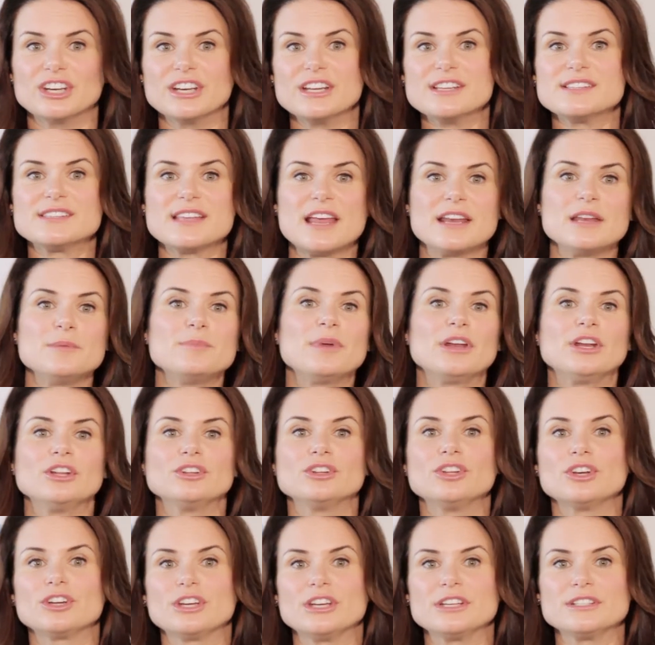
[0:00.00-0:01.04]
Is anybody
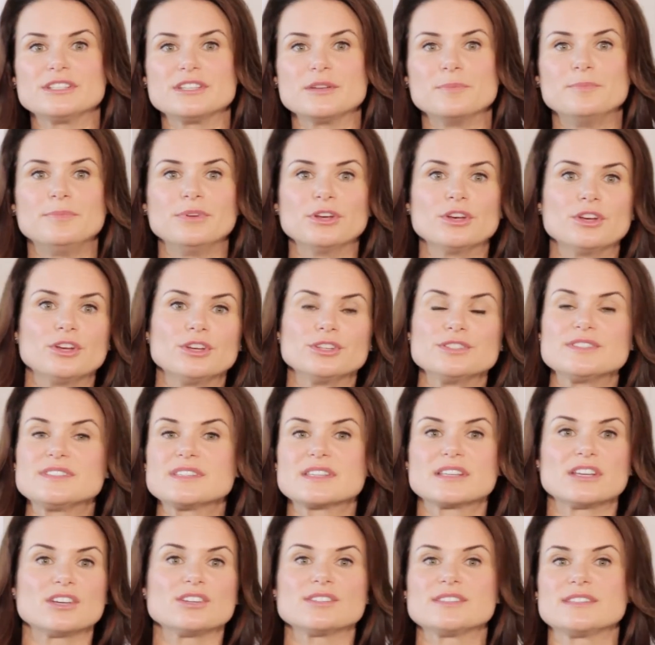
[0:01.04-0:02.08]
looking to build
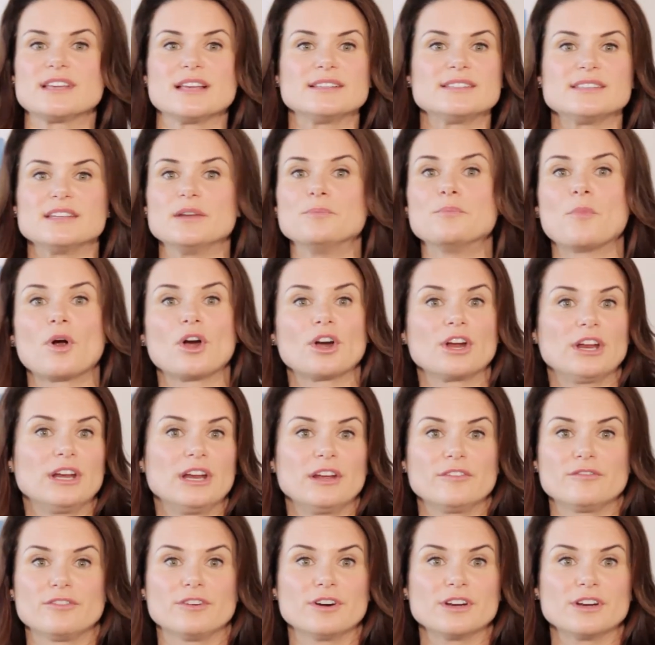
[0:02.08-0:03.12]
skill sets in marketing, for